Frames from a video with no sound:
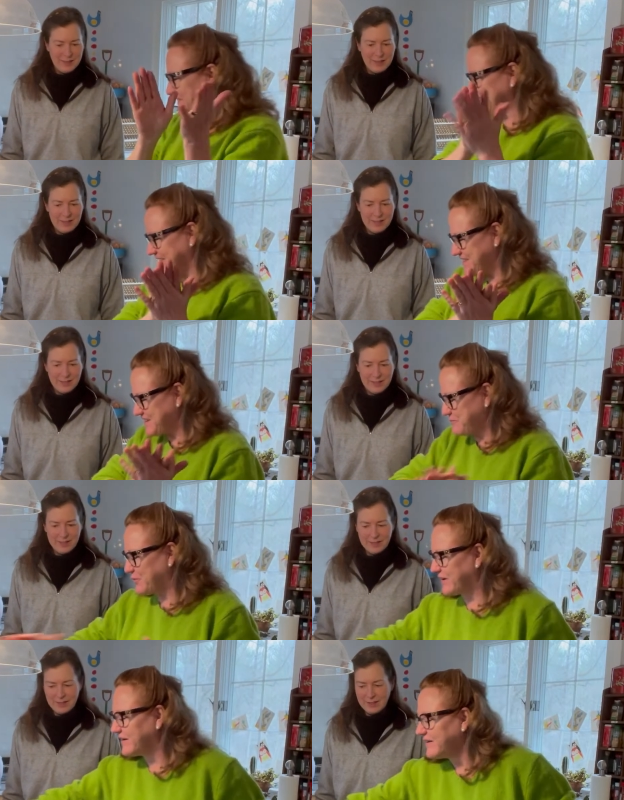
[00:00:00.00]
Speaker 1: the lid, step
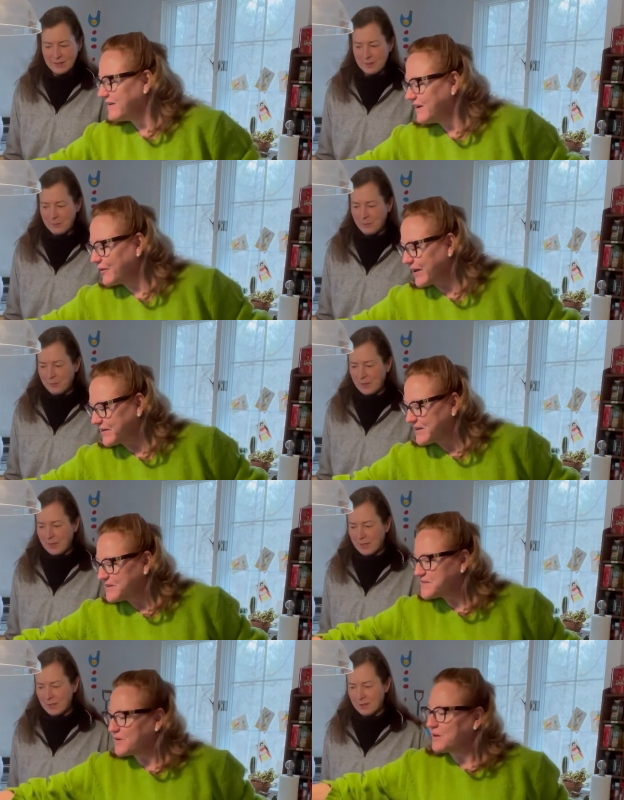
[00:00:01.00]
one. Okay,
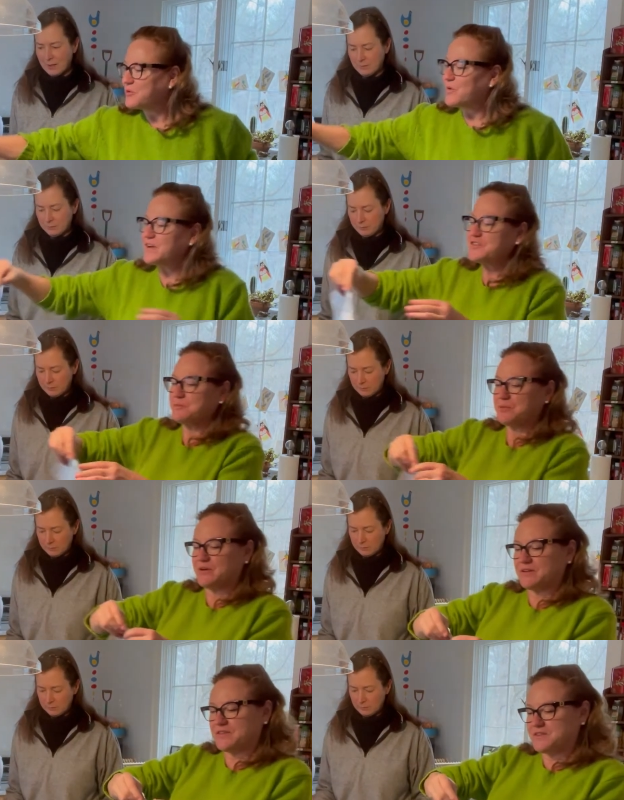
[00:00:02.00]
so I'm going to
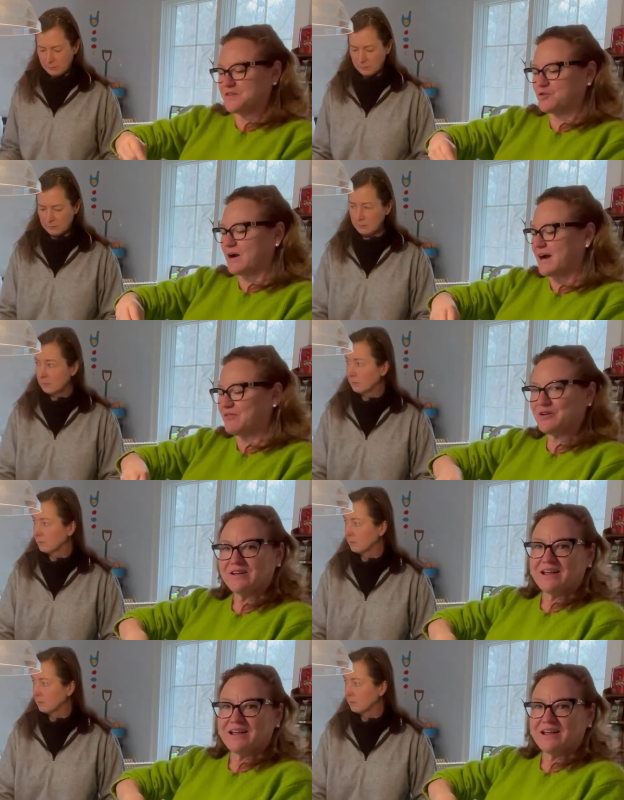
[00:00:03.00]
put, this is gravel.